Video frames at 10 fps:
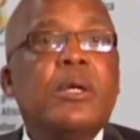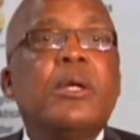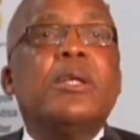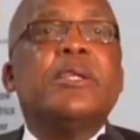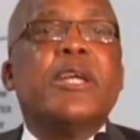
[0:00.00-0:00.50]

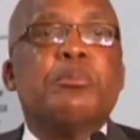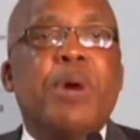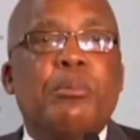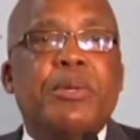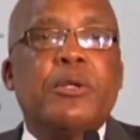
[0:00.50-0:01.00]
in the
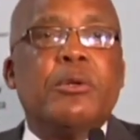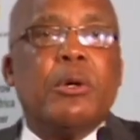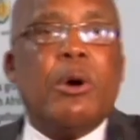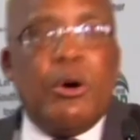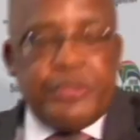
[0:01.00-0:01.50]
Republic
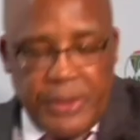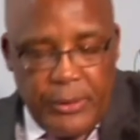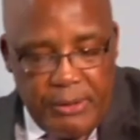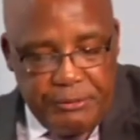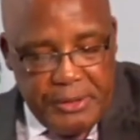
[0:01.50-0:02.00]
of
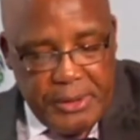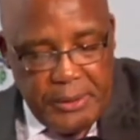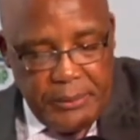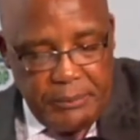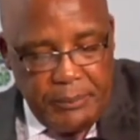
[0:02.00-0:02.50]
South Africa.
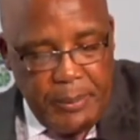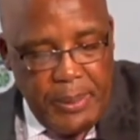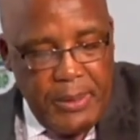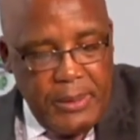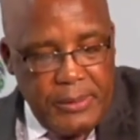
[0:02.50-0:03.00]

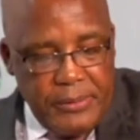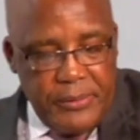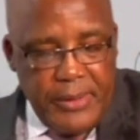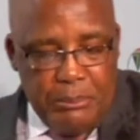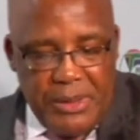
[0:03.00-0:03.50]

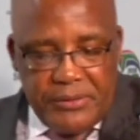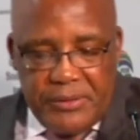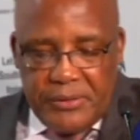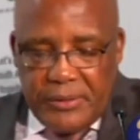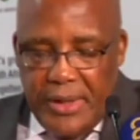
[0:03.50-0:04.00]
Number
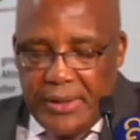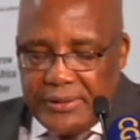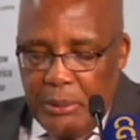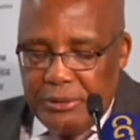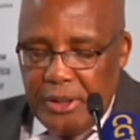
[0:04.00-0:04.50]
6,
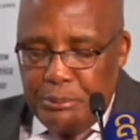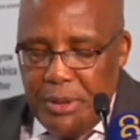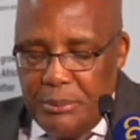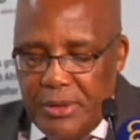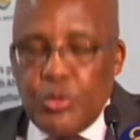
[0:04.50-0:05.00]
exemption
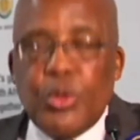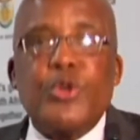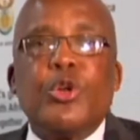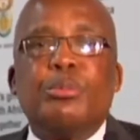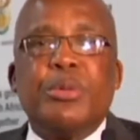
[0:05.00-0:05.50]
permits will
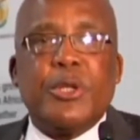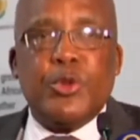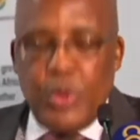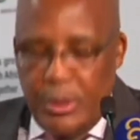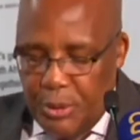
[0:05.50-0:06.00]
not be
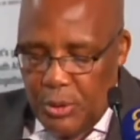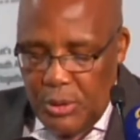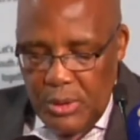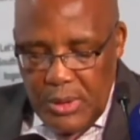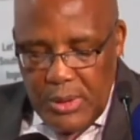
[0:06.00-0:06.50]
renewable.
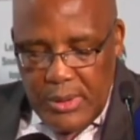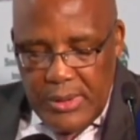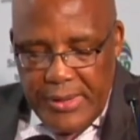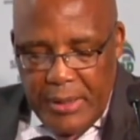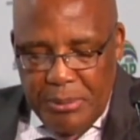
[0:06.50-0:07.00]

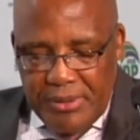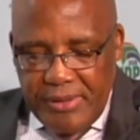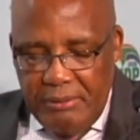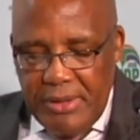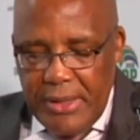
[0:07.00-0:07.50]
Number
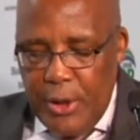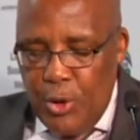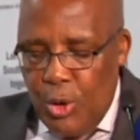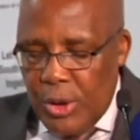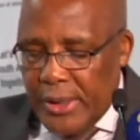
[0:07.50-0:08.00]
7, a
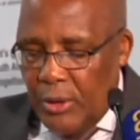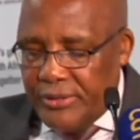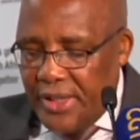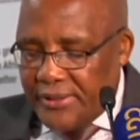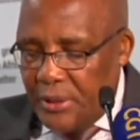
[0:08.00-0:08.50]
holder
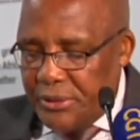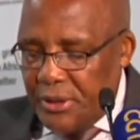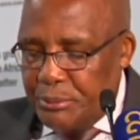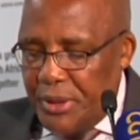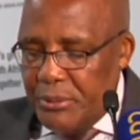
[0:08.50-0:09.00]
of the
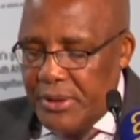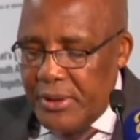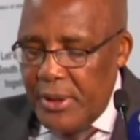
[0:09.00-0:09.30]
exemption permit